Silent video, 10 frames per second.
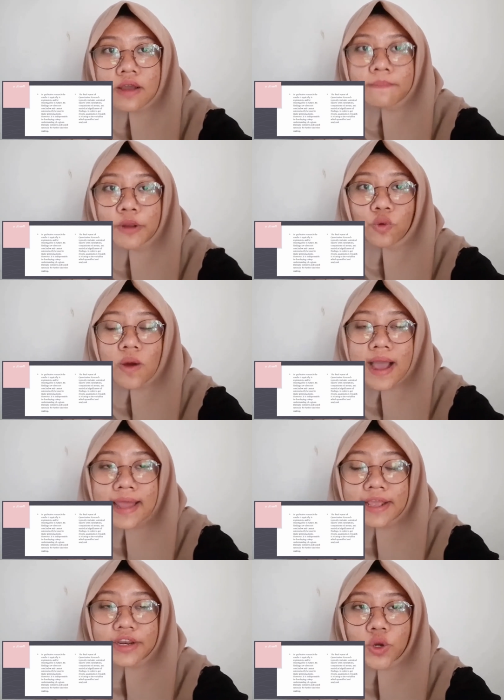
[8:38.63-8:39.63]

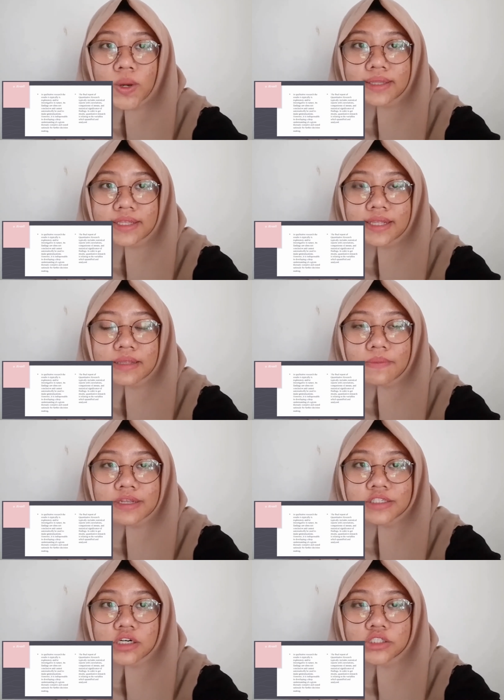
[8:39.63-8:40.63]
Meanwhile, in the quantitative
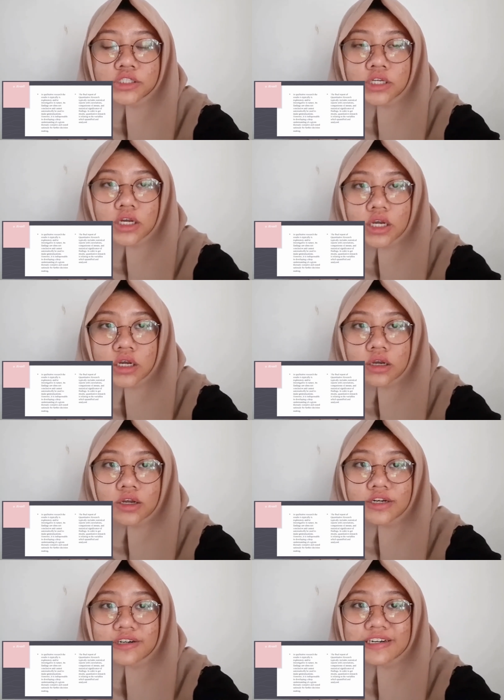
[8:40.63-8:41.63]
research,
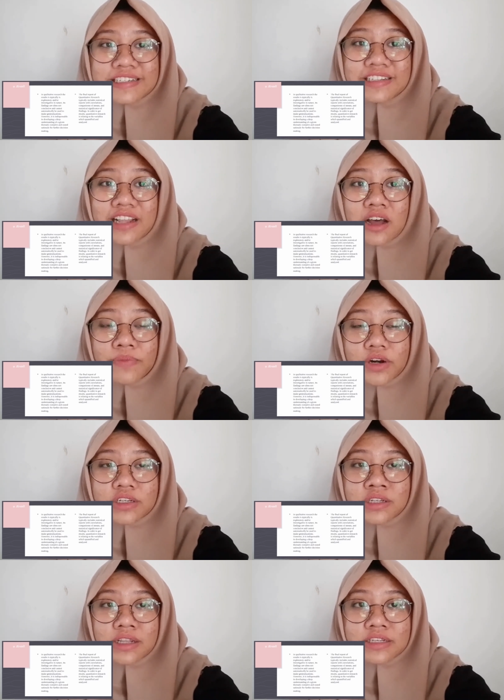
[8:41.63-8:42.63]
the result of the
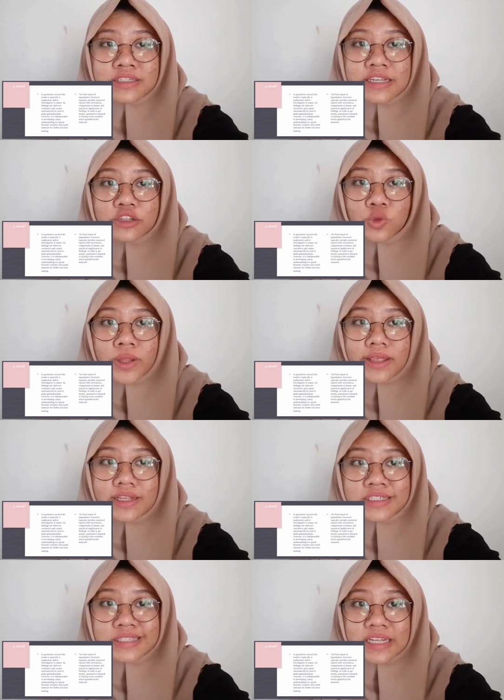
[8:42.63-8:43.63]
result is tend to be
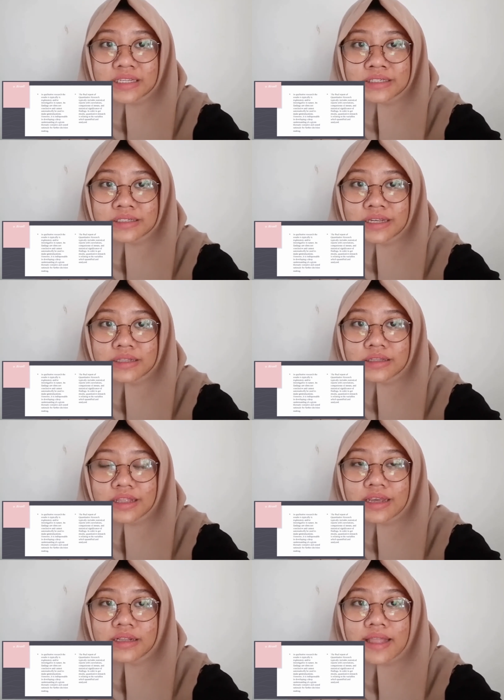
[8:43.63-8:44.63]
like
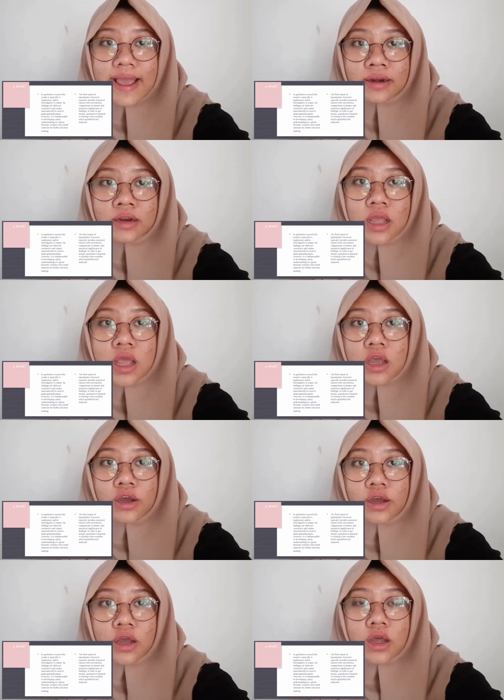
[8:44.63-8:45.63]
statistical and
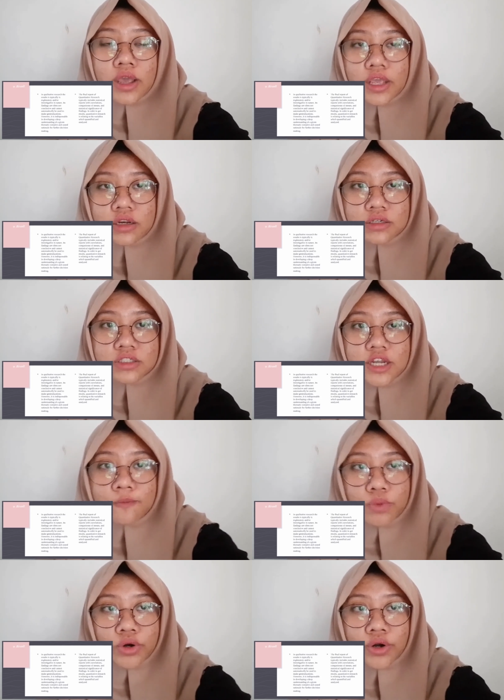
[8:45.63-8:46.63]
in a
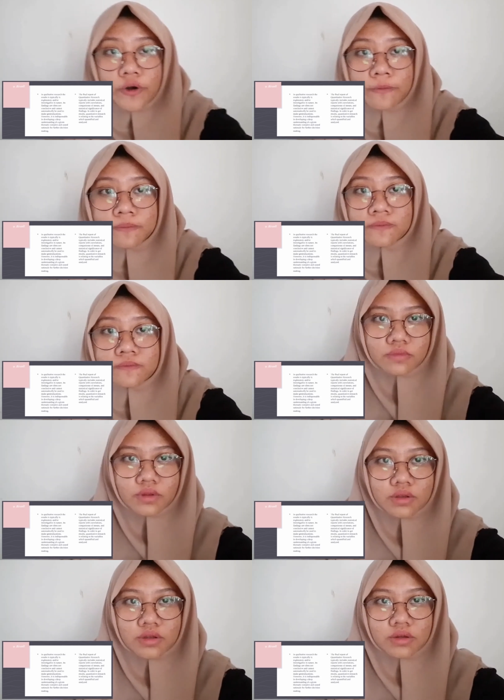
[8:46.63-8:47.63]
number
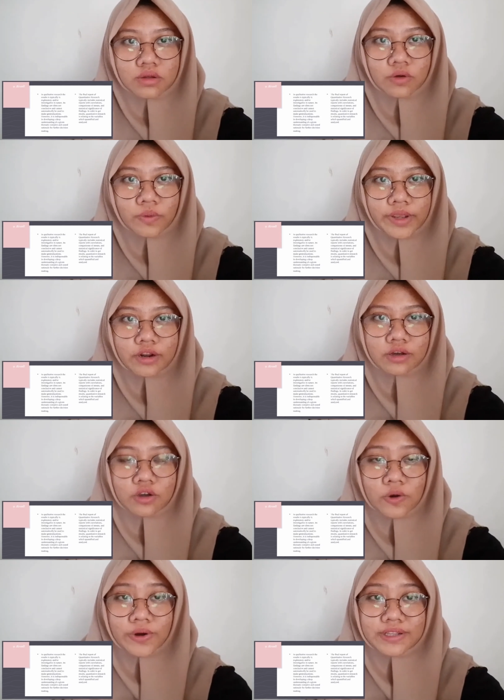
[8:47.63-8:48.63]
with a
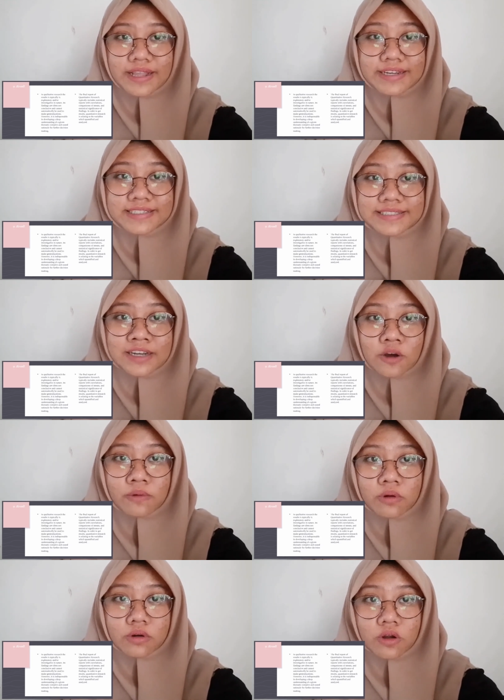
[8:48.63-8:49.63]
correlation
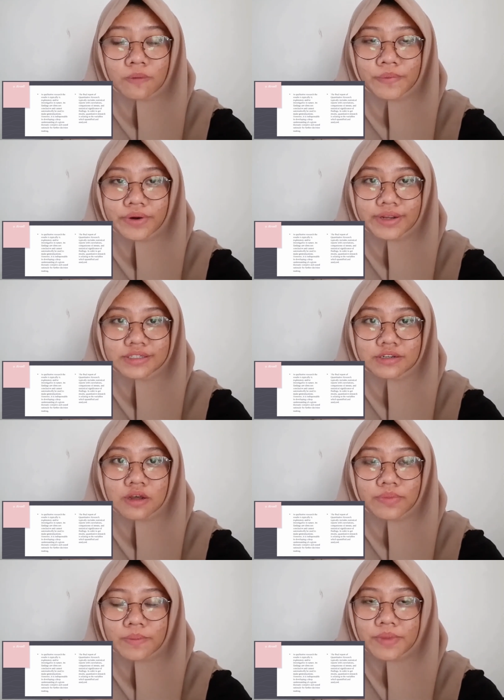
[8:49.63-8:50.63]
or comparison
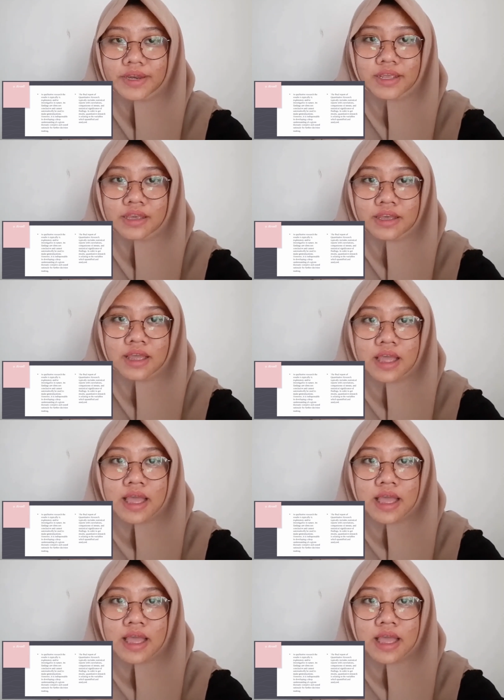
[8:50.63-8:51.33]
of the meaning.